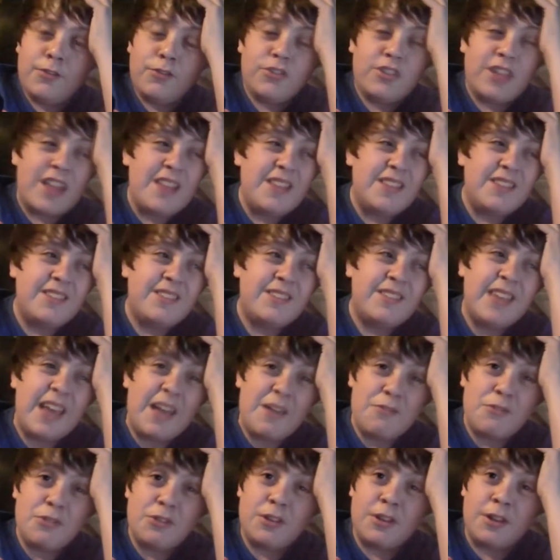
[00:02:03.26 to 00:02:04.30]
You've sent
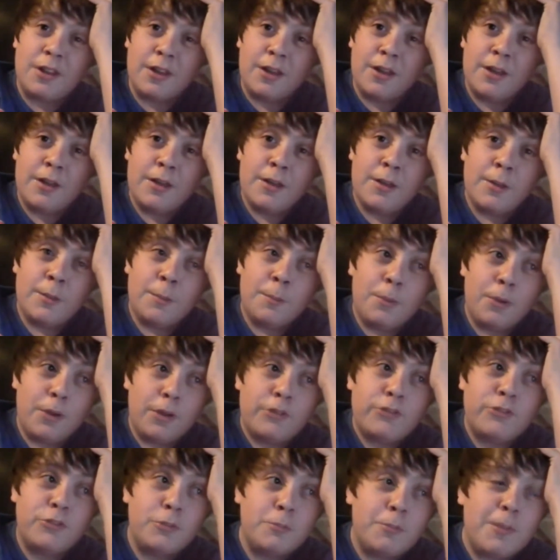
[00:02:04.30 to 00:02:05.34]
seven
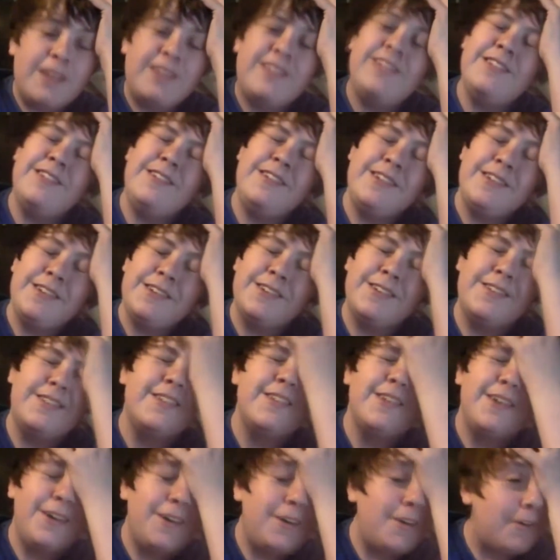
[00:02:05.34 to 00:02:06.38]
personal
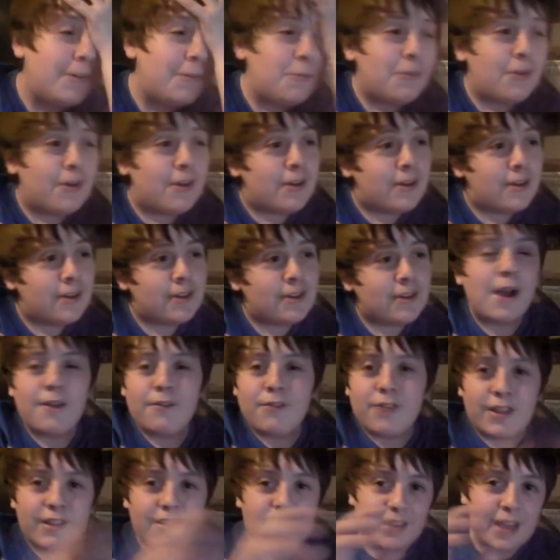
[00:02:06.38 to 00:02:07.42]
messages. Oh, what? I
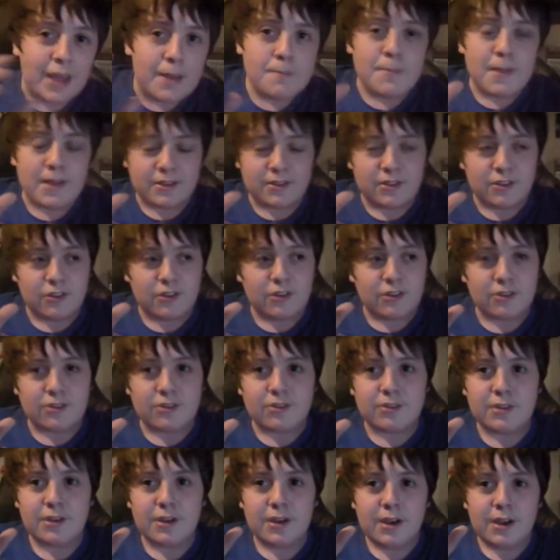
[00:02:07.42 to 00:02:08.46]
have like 10
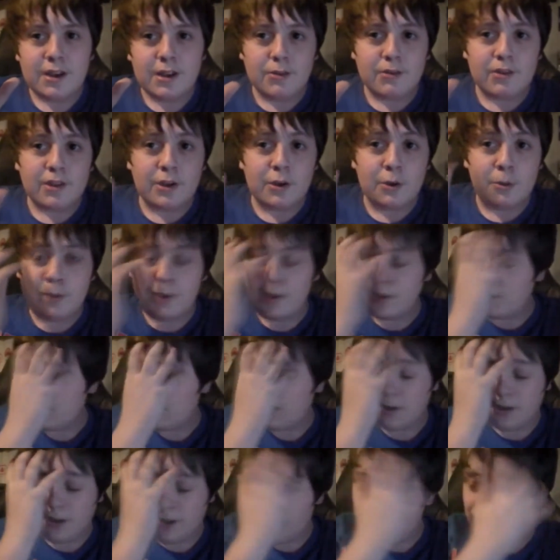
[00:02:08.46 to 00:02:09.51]
messages. I was like, oh my
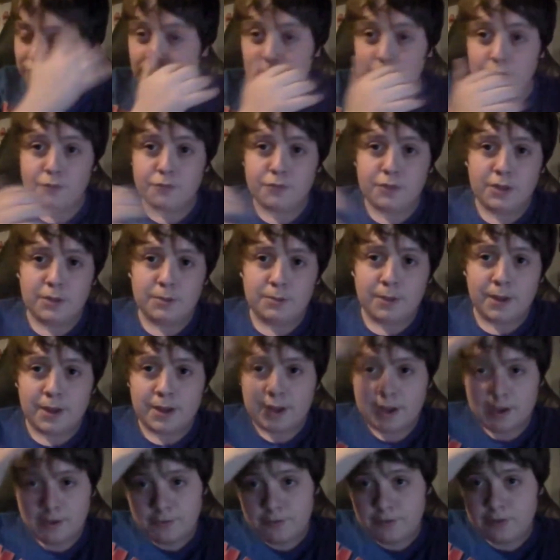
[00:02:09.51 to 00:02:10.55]
god, I actually got
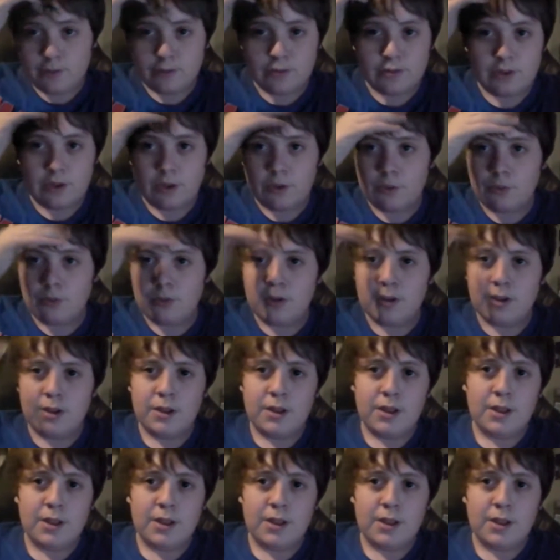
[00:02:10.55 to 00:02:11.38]
feedback. I feel so.